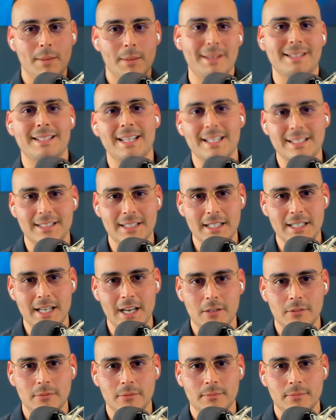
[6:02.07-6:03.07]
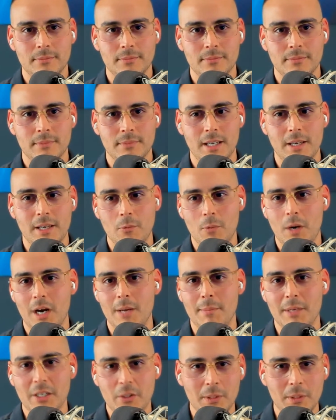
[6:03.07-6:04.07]
I testing now? And why am
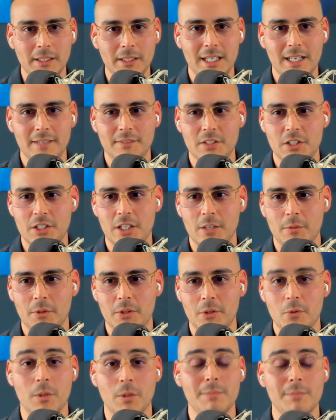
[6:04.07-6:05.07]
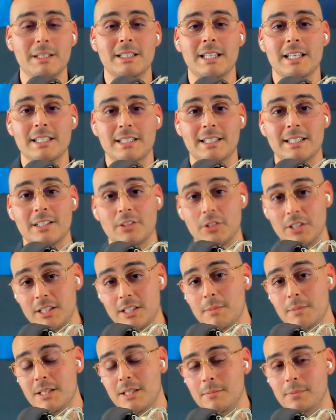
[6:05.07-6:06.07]
I going live to share with you what am I testing now? So this can
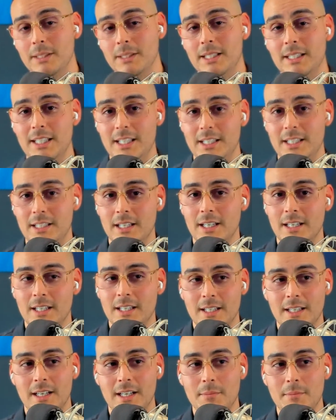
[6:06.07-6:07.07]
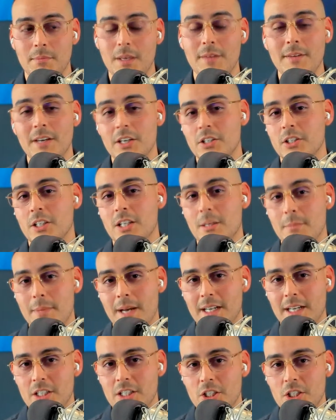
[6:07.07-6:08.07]
be completely, maybe I should come
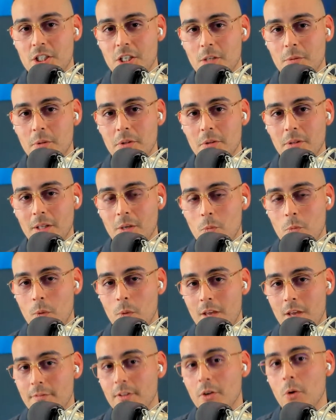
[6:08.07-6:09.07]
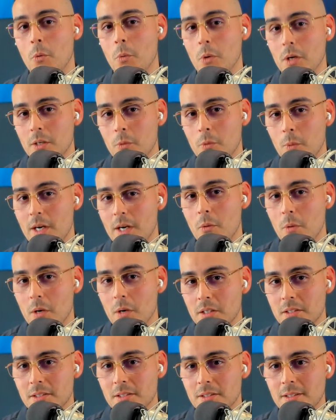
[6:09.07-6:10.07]
back and just share with you like if it'll work, when it
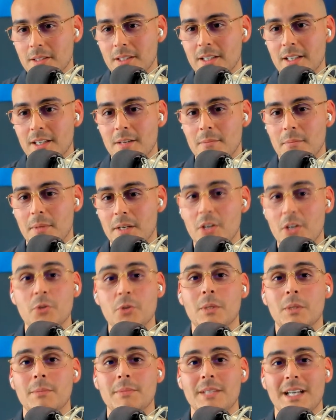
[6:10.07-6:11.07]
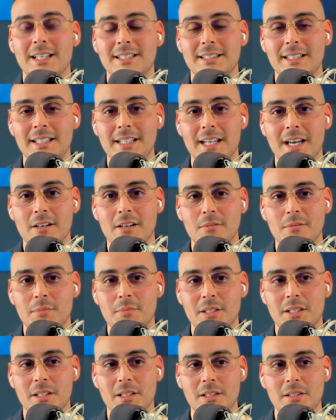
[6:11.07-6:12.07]
works. But here's what I'm testing now
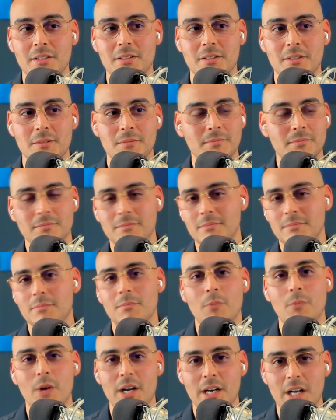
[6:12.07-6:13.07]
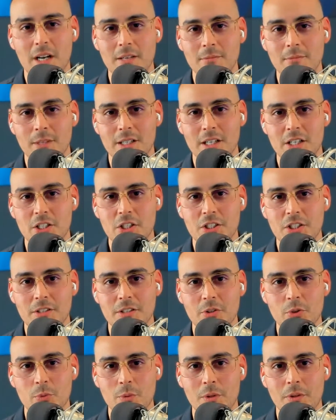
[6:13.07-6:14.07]
because why not? Why not just share
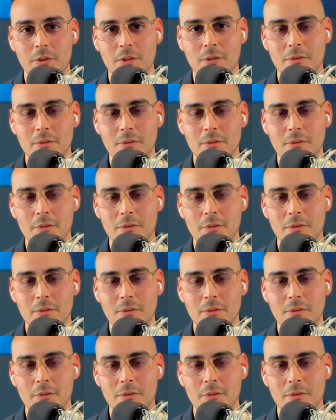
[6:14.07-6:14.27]
this with you?